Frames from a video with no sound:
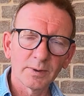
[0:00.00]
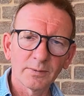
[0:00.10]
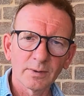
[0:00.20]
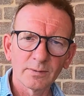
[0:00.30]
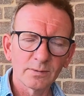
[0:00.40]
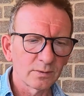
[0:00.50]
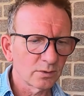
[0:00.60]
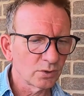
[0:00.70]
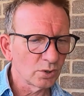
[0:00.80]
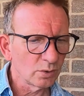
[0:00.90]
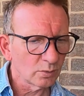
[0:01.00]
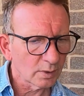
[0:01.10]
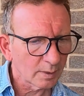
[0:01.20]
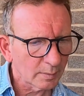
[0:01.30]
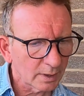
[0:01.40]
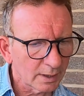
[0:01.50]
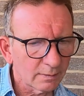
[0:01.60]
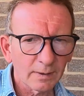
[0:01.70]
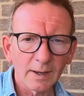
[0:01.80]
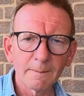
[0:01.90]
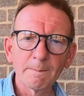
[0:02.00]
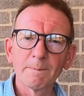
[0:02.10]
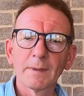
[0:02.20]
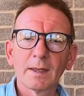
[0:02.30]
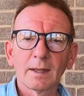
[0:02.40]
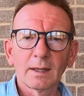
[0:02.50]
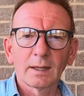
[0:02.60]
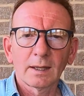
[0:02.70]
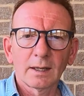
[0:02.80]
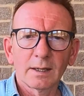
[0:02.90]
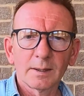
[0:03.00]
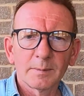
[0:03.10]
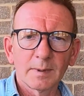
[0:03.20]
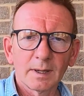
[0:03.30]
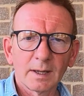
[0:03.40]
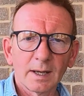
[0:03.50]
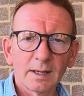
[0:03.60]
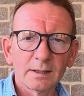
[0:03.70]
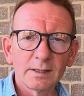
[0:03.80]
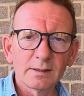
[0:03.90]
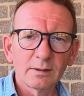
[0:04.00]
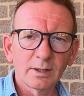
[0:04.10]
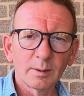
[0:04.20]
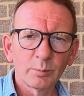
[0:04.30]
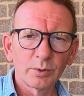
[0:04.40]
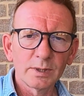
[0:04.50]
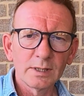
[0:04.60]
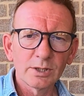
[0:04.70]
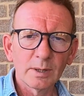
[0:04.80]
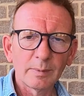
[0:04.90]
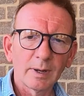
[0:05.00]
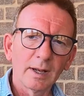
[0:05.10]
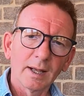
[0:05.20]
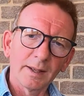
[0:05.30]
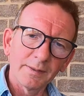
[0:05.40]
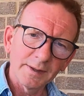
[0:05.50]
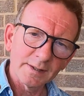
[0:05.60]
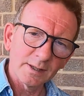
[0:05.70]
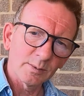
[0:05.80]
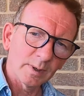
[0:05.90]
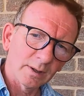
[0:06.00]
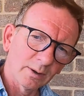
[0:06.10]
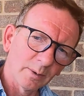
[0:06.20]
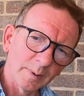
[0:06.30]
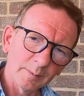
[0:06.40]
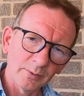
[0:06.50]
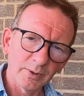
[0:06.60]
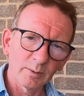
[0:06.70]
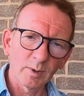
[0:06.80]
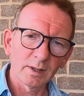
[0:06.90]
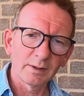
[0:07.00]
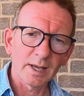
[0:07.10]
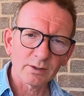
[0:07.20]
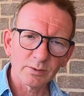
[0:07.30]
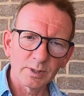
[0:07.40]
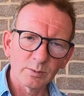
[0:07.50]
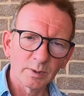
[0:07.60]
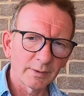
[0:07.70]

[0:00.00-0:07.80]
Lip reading: the 5th of June, I believe, yeah. And he's looking pretty chipper. And this is when a lot of people think, well, the x-rays